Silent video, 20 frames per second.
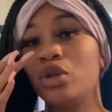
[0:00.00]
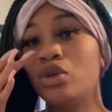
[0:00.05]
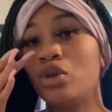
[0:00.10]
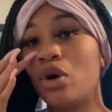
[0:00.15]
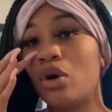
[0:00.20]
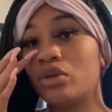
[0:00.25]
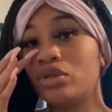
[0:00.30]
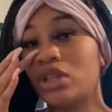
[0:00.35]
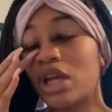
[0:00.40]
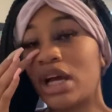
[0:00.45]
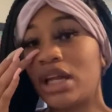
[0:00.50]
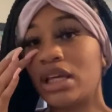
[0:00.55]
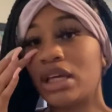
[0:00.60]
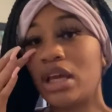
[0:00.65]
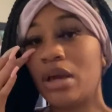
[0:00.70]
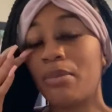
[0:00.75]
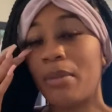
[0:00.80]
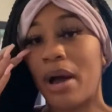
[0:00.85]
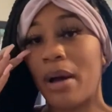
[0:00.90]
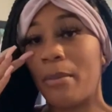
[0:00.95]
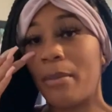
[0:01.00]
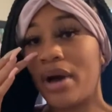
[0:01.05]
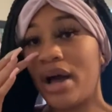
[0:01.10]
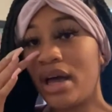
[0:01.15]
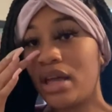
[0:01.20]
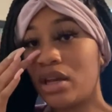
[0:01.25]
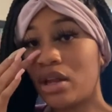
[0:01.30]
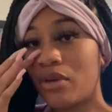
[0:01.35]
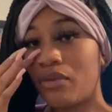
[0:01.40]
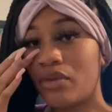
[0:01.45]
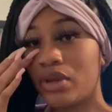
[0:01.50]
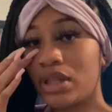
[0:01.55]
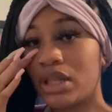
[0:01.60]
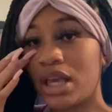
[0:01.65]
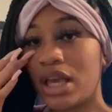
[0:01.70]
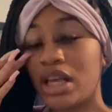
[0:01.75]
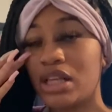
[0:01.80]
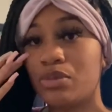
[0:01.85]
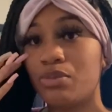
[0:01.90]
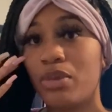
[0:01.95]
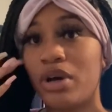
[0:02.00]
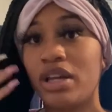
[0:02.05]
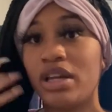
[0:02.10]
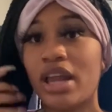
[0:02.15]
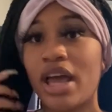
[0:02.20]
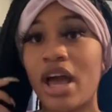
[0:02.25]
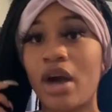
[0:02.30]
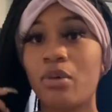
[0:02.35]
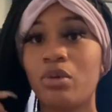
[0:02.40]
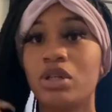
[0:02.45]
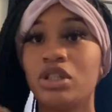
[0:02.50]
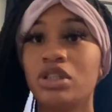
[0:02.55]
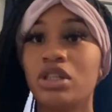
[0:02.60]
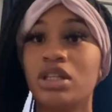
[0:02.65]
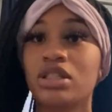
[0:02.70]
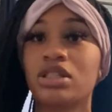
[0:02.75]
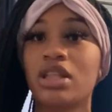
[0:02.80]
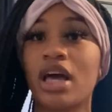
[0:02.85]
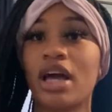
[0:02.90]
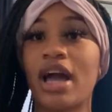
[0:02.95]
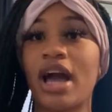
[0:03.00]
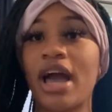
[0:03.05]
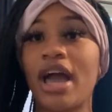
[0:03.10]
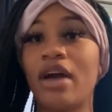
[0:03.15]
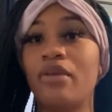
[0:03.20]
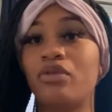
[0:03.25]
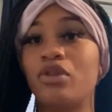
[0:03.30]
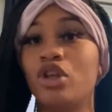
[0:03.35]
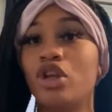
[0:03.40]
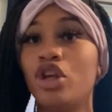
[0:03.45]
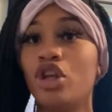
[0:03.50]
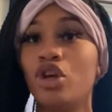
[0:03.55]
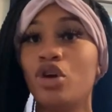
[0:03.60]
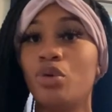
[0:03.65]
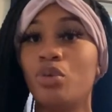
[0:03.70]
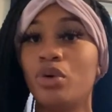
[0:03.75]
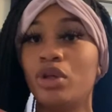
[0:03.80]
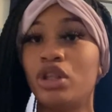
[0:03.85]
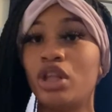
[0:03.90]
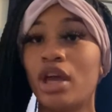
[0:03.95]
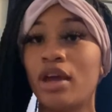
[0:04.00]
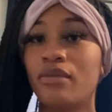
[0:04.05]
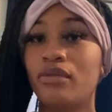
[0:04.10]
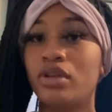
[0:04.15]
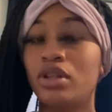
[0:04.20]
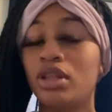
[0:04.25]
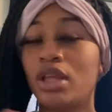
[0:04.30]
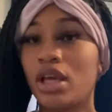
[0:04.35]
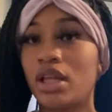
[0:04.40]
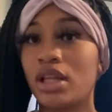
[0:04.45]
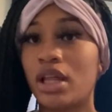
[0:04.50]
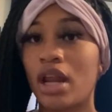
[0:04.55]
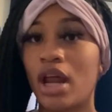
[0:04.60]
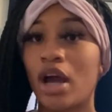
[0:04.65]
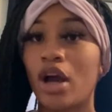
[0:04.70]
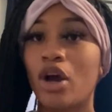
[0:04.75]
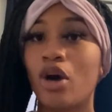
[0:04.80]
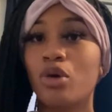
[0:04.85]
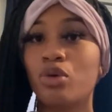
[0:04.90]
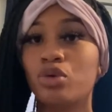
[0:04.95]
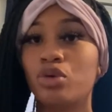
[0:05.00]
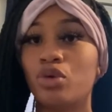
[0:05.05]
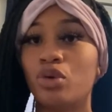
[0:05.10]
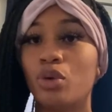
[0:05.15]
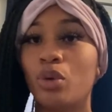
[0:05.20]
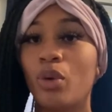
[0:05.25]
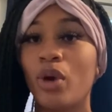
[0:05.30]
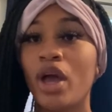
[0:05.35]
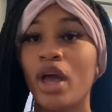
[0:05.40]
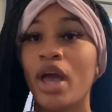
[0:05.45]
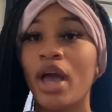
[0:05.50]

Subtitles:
try to get my mind off of things. But now it's just like I have to deal with everything that I go through.